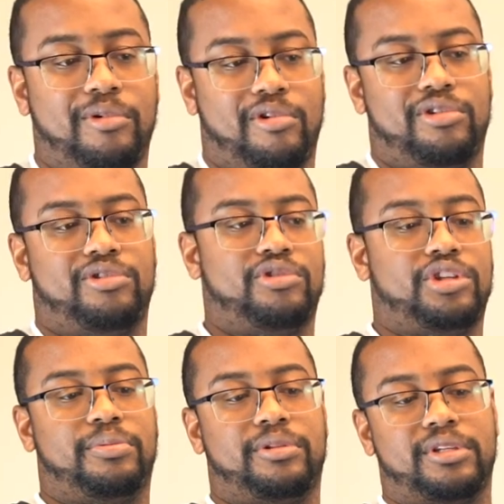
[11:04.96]
going to
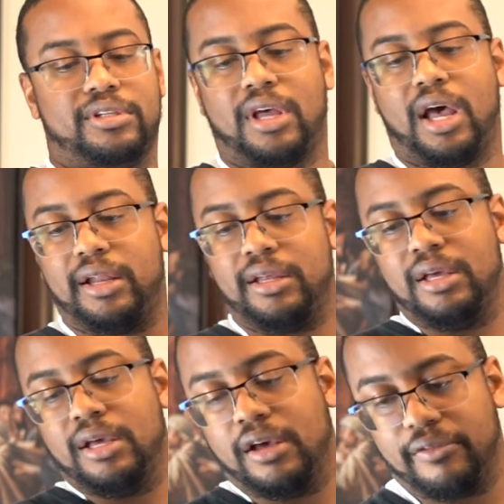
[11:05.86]
just put this aside,
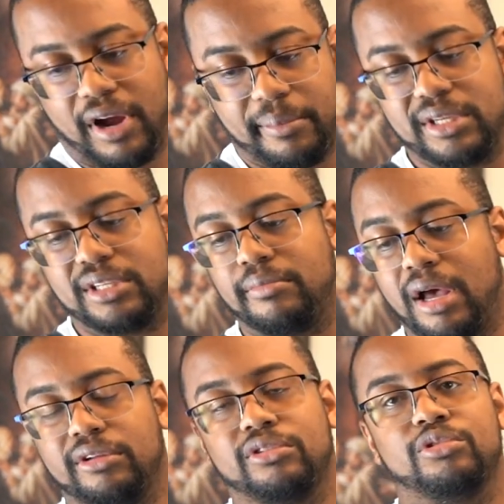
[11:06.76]
find me some
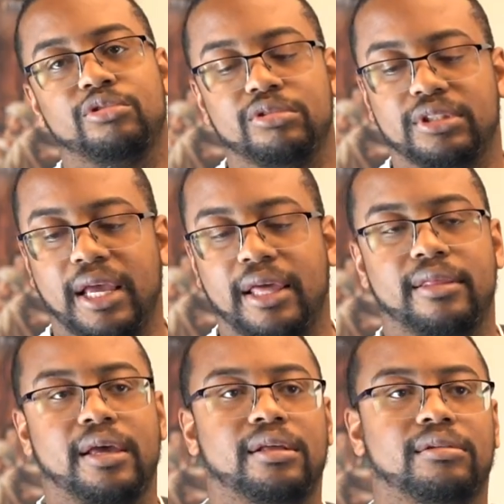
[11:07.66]
mounting screws, and
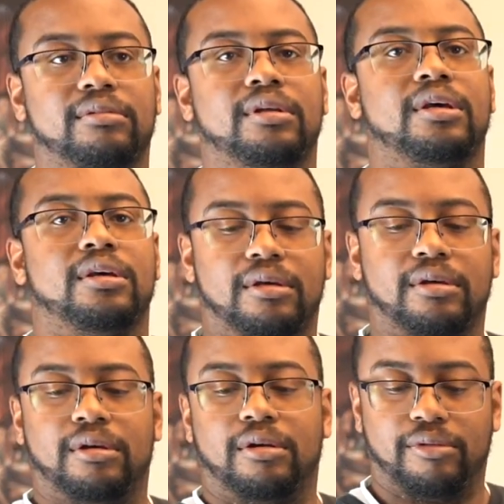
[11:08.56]
then
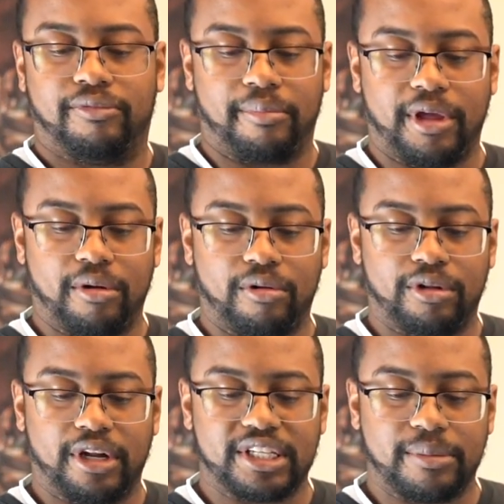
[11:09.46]
from there on the
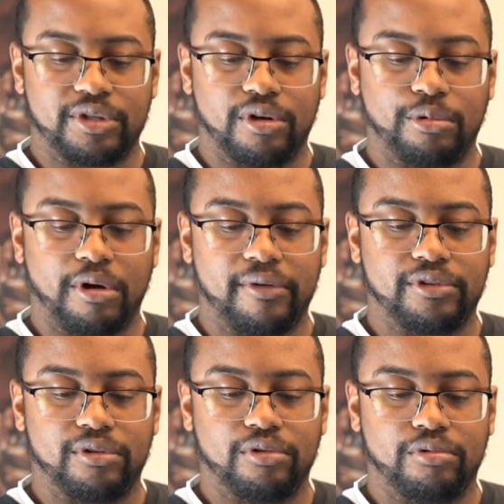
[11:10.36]
next episode we'll have
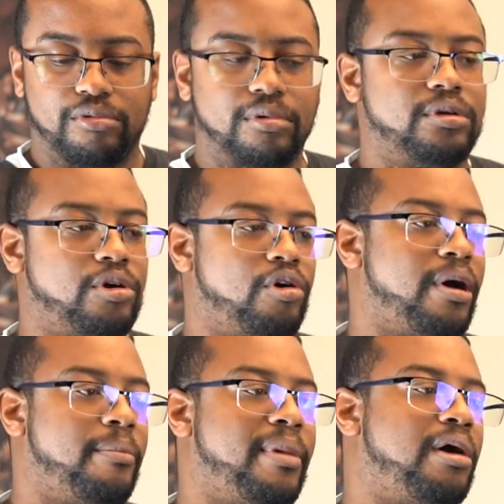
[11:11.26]
to go
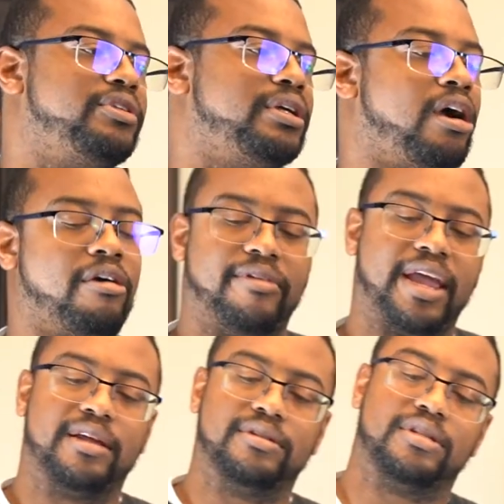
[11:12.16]
about mounting our
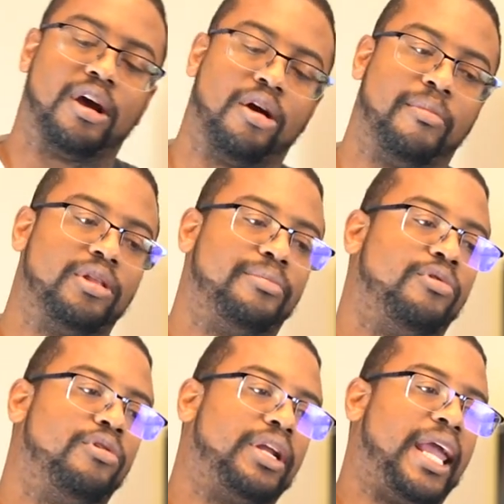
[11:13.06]
fans, our
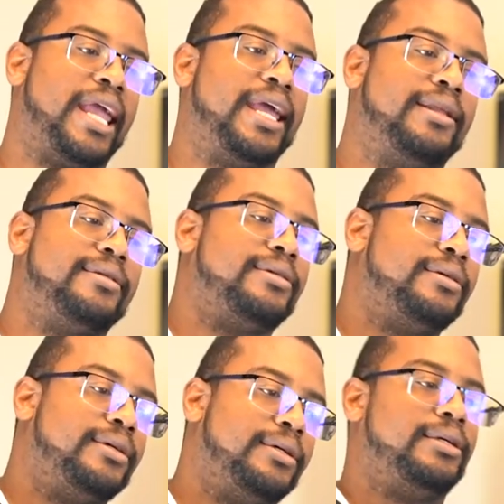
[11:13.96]
motherboard, and
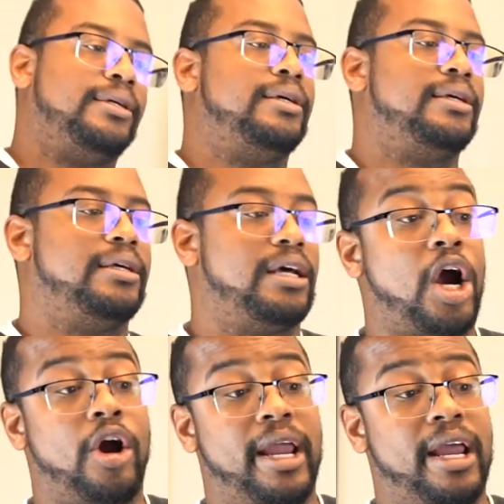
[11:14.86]

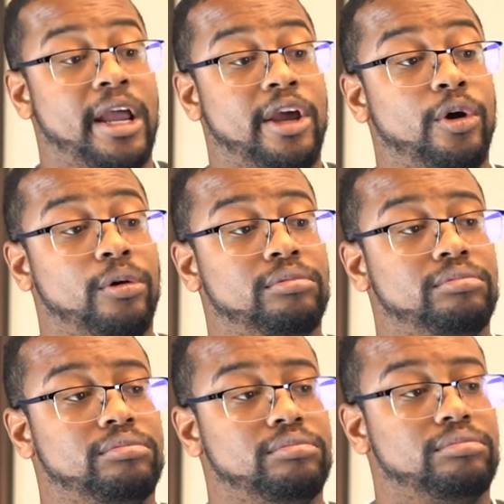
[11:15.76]
our AIO.
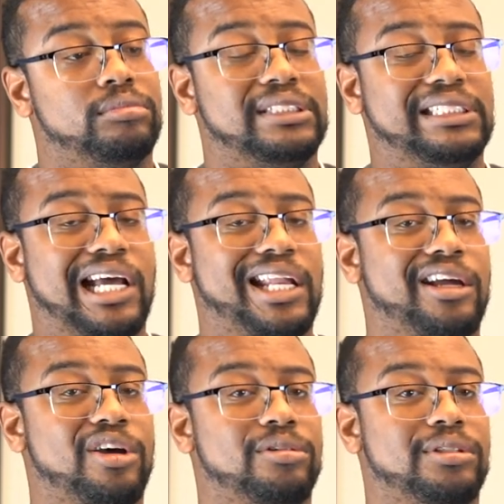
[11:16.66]
See how that
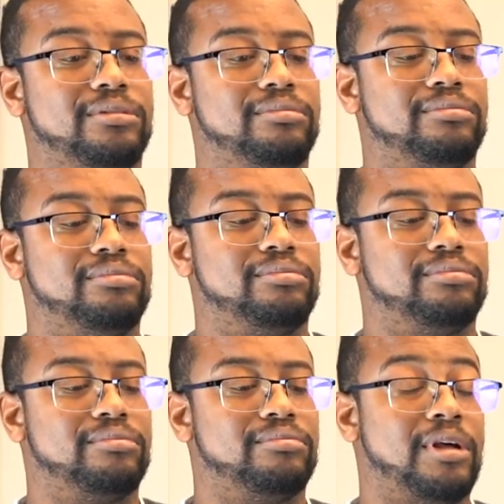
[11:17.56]
goes.
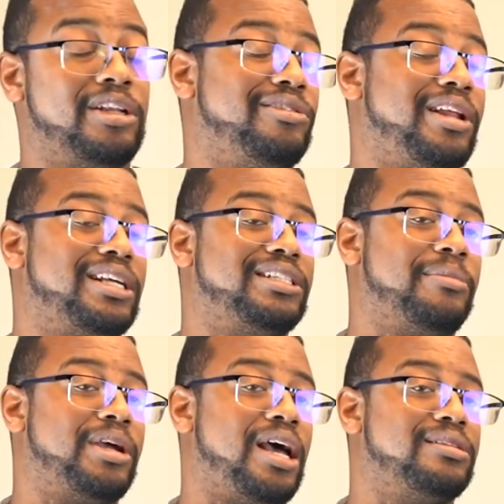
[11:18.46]
Until next time,
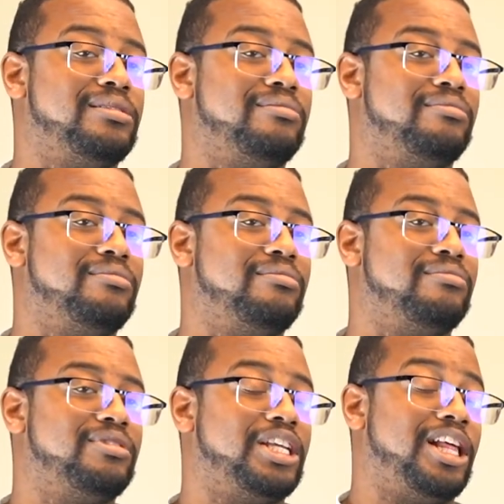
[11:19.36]
guys.
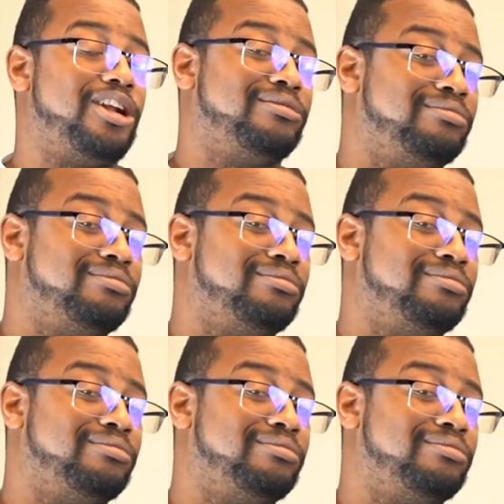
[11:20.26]
See you later.